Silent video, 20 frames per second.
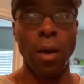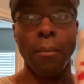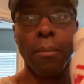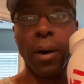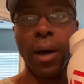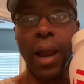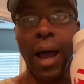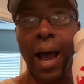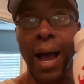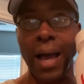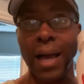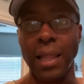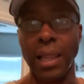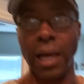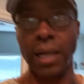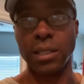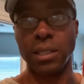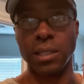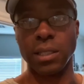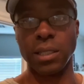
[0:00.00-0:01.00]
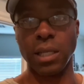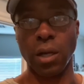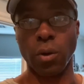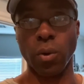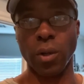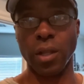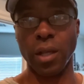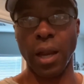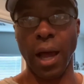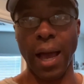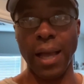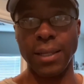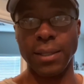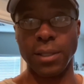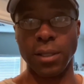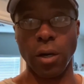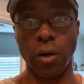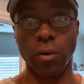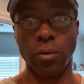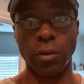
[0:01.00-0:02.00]
But I like to stick with an
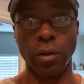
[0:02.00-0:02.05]
ISO.